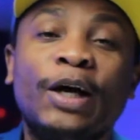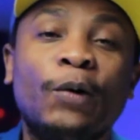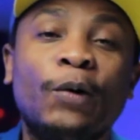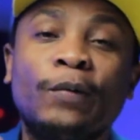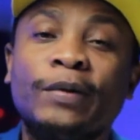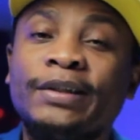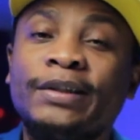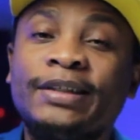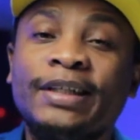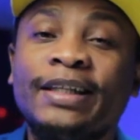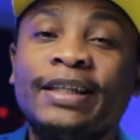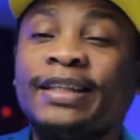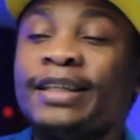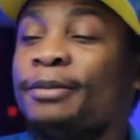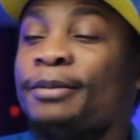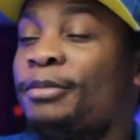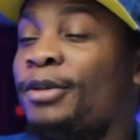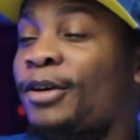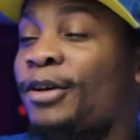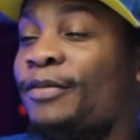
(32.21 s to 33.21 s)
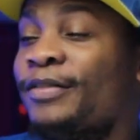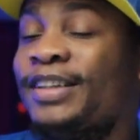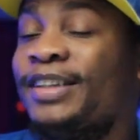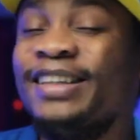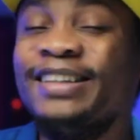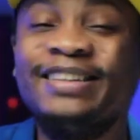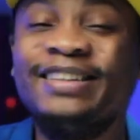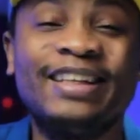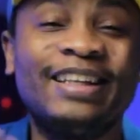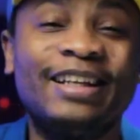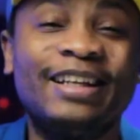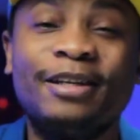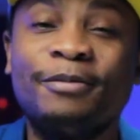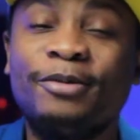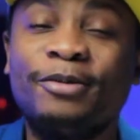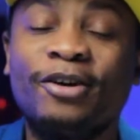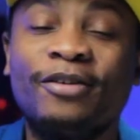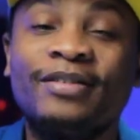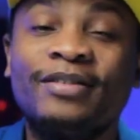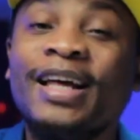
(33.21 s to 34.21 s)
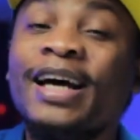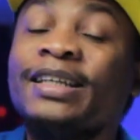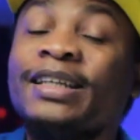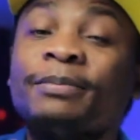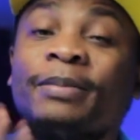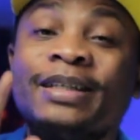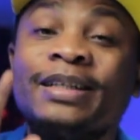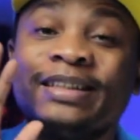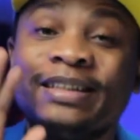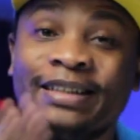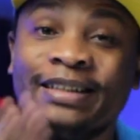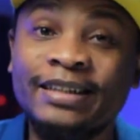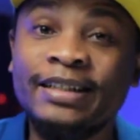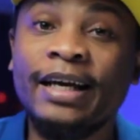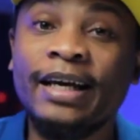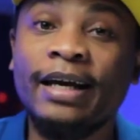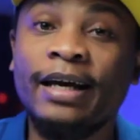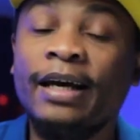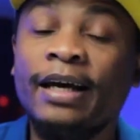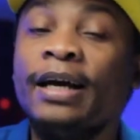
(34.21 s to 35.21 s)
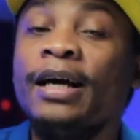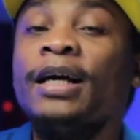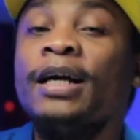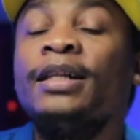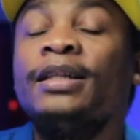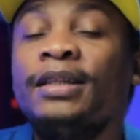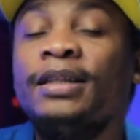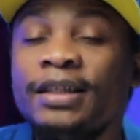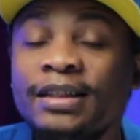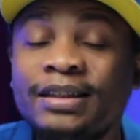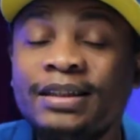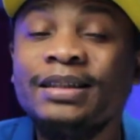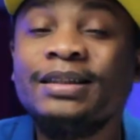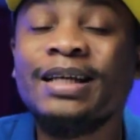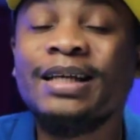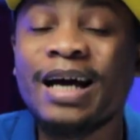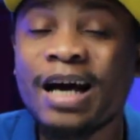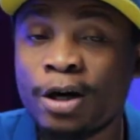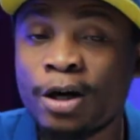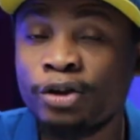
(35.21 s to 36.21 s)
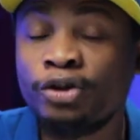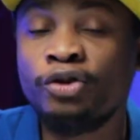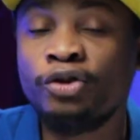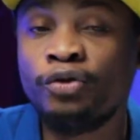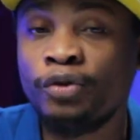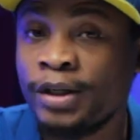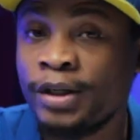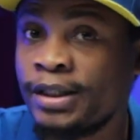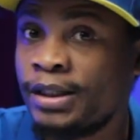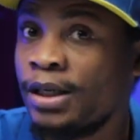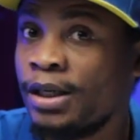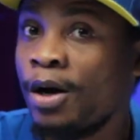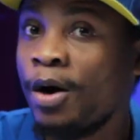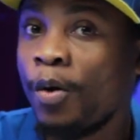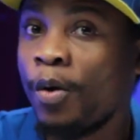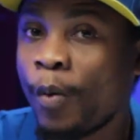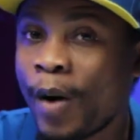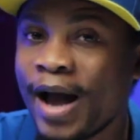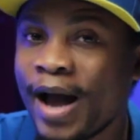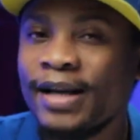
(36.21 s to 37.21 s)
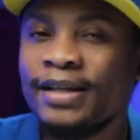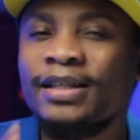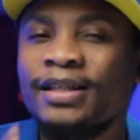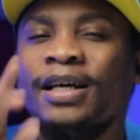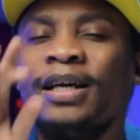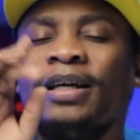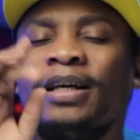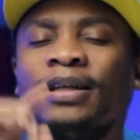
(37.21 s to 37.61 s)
We see a little bit of this, a little bit of that, but here, this is out straight wild.